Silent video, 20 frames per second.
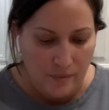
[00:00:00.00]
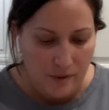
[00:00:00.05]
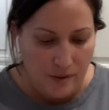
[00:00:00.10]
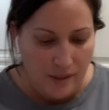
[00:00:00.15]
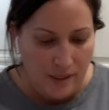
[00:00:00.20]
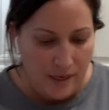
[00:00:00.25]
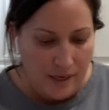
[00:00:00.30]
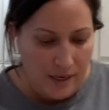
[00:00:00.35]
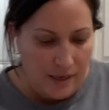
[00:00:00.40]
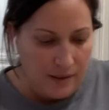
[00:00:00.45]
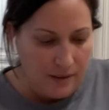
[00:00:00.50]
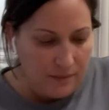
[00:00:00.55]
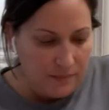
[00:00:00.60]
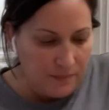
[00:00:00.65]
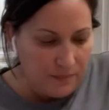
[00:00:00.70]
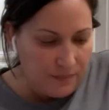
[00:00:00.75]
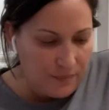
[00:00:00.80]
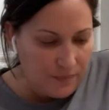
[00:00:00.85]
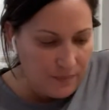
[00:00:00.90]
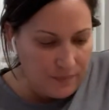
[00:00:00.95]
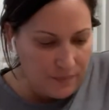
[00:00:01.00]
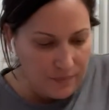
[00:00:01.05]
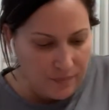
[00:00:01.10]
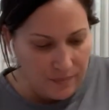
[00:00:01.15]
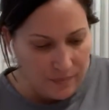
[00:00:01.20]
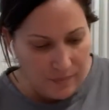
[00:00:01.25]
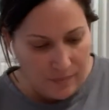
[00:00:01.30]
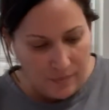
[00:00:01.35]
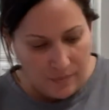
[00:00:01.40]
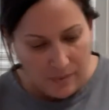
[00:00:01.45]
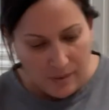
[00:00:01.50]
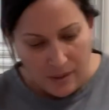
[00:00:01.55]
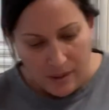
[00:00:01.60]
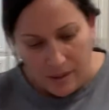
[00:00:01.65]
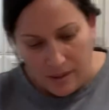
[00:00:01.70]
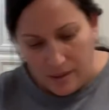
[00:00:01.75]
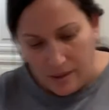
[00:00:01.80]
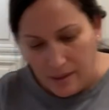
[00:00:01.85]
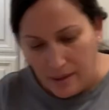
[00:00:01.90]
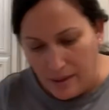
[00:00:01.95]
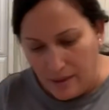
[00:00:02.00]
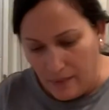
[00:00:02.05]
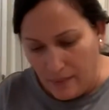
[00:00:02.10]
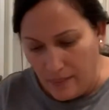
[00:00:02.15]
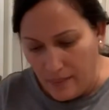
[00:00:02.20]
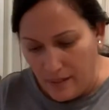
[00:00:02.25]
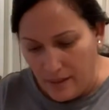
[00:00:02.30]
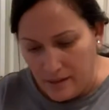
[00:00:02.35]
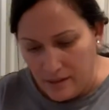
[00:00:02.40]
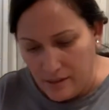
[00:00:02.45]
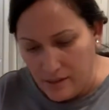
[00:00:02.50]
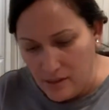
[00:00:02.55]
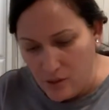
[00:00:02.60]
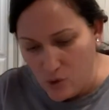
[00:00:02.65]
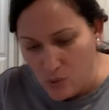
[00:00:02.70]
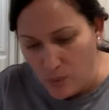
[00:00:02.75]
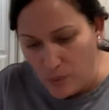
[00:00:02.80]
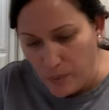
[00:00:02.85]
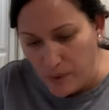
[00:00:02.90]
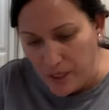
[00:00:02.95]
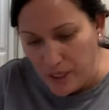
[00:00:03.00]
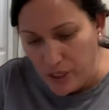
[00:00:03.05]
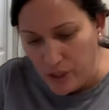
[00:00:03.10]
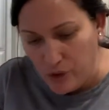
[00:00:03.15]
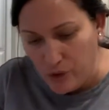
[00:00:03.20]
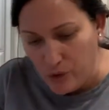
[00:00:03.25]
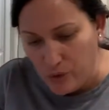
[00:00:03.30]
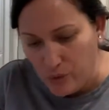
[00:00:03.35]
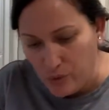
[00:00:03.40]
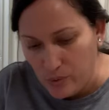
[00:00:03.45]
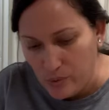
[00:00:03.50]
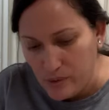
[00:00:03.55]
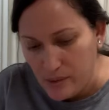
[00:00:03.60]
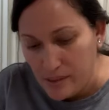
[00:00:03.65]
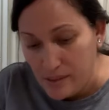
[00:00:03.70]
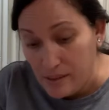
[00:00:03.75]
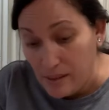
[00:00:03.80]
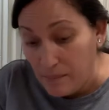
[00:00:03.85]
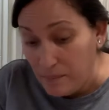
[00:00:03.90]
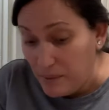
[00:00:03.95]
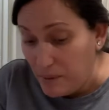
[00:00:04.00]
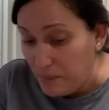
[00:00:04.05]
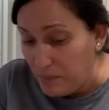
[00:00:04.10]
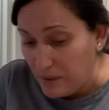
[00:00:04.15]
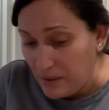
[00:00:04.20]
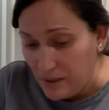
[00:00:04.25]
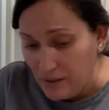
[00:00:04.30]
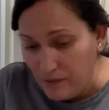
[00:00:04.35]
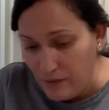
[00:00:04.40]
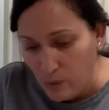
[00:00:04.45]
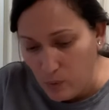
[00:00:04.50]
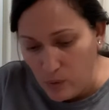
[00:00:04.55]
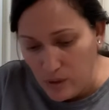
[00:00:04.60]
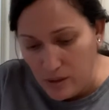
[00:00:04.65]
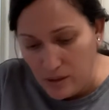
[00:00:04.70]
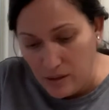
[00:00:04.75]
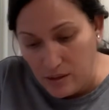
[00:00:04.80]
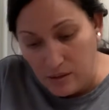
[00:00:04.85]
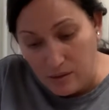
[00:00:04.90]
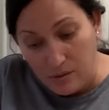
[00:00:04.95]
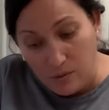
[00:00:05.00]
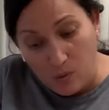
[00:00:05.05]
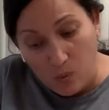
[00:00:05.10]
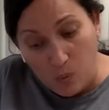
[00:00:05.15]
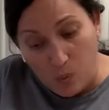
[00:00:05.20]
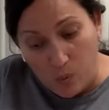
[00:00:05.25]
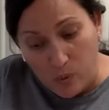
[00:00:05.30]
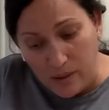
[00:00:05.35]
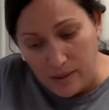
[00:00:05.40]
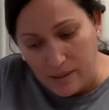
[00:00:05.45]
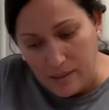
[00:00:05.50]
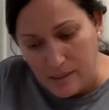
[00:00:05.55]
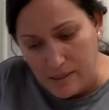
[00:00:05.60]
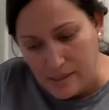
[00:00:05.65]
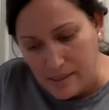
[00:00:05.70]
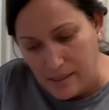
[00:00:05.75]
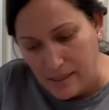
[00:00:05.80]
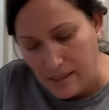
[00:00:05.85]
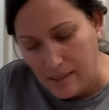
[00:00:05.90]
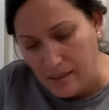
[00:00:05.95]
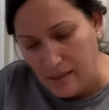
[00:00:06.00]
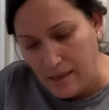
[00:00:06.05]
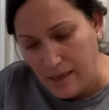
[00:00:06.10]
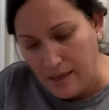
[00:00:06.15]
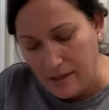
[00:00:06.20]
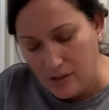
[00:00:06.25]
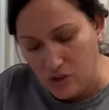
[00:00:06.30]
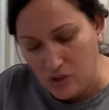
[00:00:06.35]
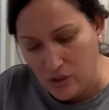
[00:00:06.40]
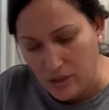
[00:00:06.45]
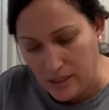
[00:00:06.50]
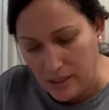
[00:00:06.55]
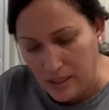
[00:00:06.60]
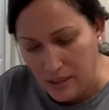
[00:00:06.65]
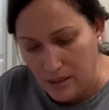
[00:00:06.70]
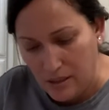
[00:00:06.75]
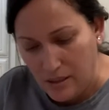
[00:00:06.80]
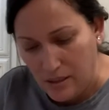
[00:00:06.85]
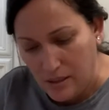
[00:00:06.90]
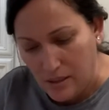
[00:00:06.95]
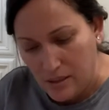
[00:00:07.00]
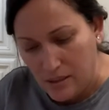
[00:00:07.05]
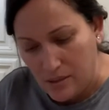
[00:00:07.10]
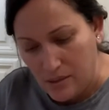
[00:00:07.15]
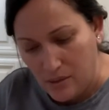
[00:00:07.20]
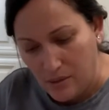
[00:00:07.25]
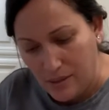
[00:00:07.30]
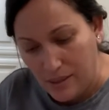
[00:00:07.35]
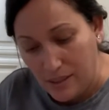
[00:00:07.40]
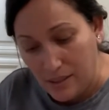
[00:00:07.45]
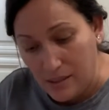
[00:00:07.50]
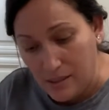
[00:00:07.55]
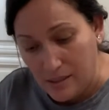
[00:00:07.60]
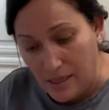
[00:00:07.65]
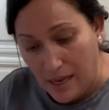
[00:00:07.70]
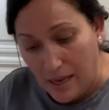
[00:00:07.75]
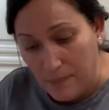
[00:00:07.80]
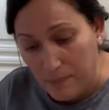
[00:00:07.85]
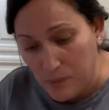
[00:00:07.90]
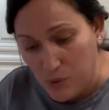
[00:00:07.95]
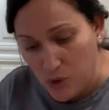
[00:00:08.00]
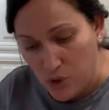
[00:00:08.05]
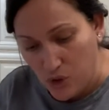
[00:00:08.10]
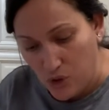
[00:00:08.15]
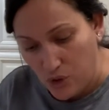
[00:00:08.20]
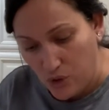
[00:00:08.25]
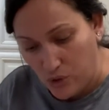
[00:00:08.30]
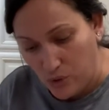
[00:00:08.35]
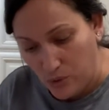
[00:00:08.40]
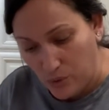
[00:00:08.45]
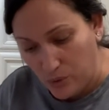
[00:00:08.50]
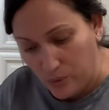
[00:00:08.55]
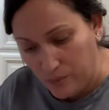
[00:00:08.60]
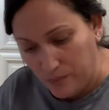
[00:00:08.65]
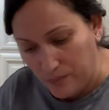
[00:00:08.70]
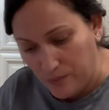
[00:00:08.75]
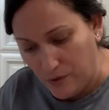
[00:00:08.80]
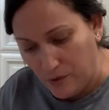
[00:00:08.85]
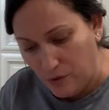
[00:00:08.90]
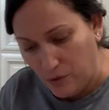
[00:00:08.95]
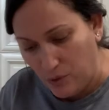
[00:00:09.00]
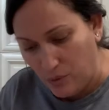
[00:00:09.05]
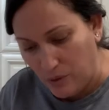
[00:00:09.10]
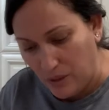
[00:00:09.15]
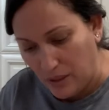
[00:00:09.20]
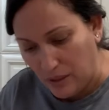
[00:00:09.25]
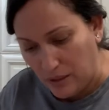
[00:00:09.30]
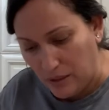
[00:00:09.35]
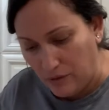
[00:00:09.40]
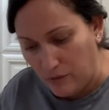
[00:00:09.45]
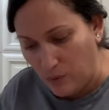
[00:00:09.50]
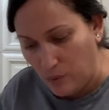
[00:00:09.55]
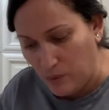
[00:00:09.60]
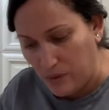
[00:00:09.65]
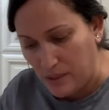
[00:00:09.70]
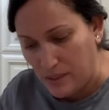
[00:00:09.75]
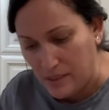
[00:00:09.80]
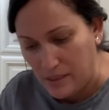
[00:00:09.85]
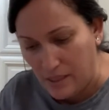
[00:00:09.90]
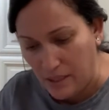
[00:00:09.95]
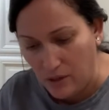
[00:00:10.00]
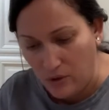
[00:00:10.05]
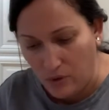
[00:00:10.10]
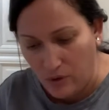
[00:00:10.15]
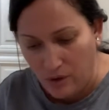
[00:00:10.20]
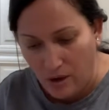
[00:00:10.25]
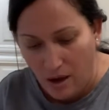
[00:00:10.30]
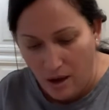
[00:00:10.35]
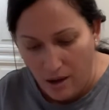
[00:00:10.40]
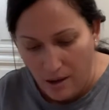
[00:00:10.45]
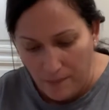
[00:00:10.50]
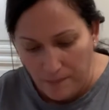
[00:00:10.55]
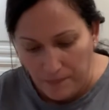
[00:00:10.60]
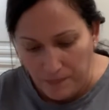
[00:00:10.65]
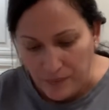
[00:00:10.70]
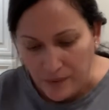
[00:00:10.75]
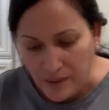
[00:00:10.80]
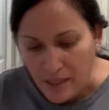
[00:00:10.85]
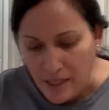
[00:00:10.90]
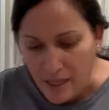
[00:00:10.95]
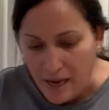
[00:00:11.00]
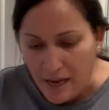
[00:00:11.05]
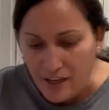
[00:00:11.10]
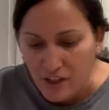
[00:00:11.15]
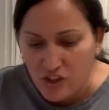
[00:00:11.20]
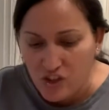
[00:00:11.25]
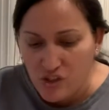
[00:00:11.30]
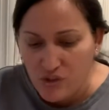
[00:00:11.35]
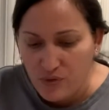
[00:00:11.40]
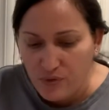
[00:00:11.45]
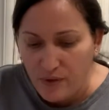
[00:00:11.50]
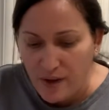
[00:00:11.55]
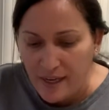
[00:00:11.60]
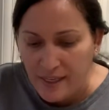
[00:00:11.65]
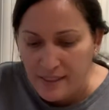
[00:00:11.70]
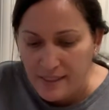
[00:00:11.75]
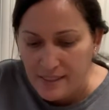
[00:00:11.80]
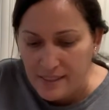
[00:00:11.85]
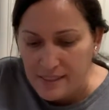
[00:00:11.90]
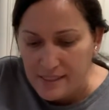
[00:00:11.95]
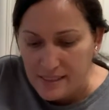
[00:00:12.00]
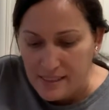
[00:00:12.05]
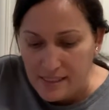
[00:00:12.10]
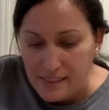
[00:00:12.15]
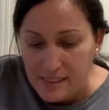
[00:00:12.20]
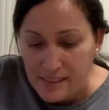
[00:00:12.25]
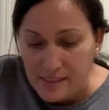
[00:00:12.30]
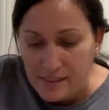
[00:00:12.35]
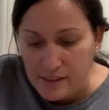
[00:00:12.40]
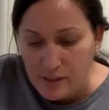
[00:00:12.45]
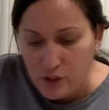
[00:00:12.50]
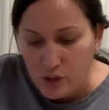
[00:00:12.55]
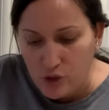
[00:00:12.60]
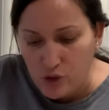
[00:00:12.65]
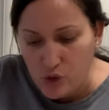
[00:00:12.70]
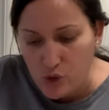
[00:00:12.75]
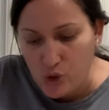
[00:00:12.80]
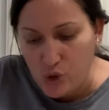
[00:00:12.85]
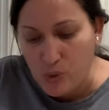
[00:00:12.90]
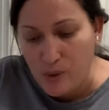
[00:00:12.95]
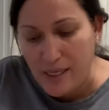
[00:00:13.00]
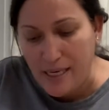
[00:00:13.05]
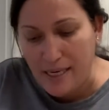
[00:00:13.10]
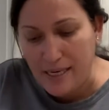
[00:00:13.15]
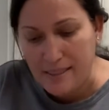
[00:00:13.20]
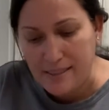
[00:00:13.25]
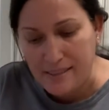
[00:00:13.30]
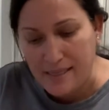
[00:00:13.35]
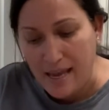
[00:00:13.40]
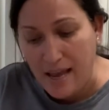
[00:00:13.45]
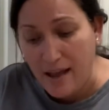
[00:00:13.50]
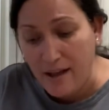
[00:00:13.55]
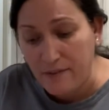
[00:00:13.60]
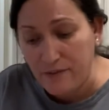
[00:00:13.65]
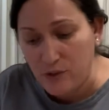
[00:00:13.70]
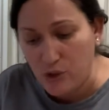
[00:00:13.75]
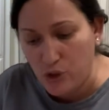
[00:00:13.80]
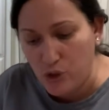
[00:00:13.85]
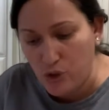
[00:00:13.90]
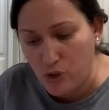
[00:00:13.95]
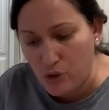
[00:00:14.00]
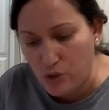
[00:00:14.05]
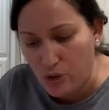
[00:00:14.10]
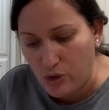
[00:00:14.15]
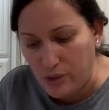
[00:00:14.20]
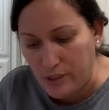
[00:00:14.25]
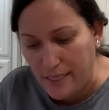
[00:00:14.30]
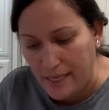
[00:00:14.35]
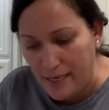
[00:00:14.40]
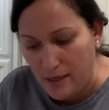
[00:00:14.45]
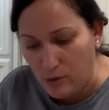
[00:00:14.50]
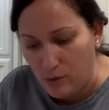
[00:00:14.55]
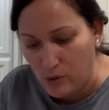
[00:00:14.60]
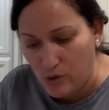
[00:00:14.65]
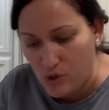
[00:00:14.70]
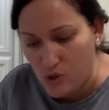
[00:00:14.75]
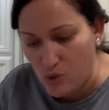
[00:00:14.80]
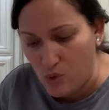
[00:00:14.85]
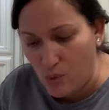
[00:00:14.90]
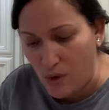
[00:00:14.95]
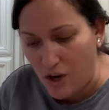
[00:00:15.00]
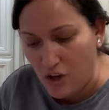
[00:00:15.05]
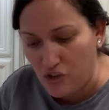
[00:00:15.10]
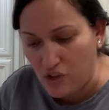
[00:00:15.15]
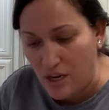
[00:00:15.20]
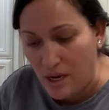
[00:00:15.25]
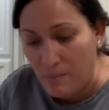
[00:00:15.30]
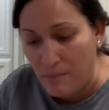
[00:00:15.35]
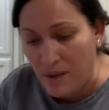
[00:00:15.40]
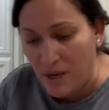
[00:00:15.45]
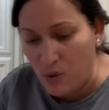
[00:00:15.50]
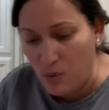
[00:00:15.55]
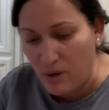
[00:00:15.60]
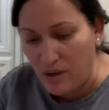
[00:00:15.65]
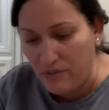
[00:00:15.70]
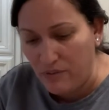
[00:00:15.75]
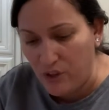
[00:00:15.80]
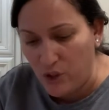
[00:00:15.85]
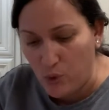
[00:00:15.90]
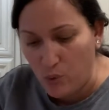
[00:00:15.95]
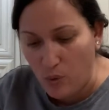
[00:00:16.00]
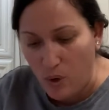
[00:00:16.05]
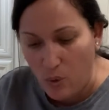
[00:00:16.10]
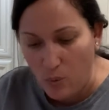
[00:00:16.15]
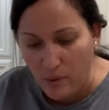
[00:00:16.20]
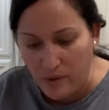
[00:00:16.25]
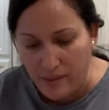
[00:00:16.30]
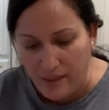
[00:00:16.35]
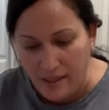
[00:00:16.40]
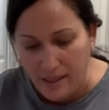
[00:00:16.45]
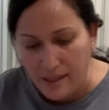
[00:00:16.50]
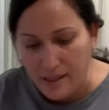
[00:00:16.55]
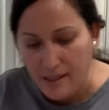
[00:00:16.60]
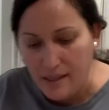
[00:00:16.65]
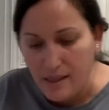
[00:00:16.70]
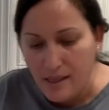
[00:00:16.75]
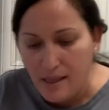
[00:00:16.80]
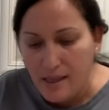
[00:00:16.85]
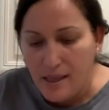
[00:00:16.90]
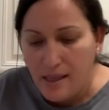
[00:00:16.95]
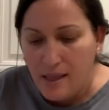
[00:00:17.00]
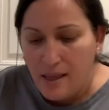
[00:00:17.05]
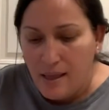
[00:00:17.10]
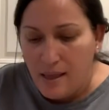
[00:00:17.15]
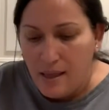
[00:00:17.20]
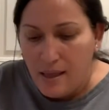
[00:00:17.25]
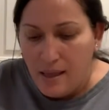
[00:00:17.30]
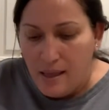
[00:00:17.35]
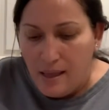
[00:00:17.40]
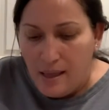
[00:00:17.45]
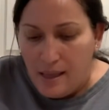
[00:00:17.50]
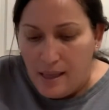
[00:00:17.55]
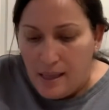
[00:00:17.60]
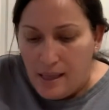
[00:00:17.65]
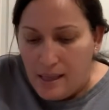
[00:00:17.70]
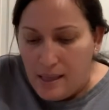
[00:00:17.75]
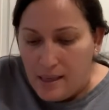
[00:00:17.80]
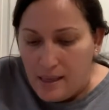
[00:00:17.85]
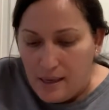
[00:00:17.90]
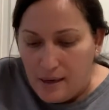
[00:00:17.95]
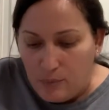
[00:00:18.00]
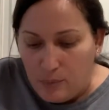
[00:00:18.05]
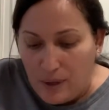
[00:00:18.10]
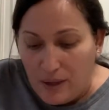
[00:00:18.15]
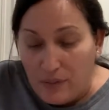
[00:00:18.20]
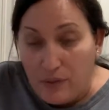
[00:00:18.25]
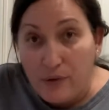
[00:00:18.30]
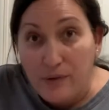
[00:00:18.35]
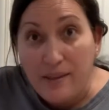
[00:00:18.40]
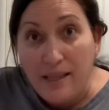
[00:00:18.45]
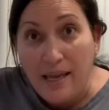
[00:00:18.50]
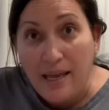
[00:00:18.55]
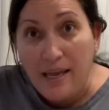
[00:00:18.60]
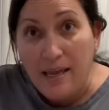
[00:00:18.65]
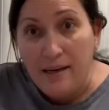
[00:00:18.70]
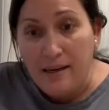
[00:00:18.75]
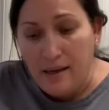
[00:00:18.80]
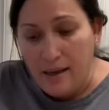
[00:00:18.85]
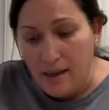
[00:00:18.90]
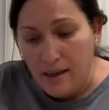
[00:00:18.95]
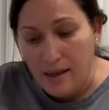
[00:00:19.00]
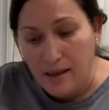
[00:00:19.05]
okay? And then this is what we're gonna do. Some people leave it with the skin, actually, so it is up to you if you want to leave it with skin or not. I just find it's easier to cut after you cook the acorn squash and make whatever you want with it, rather than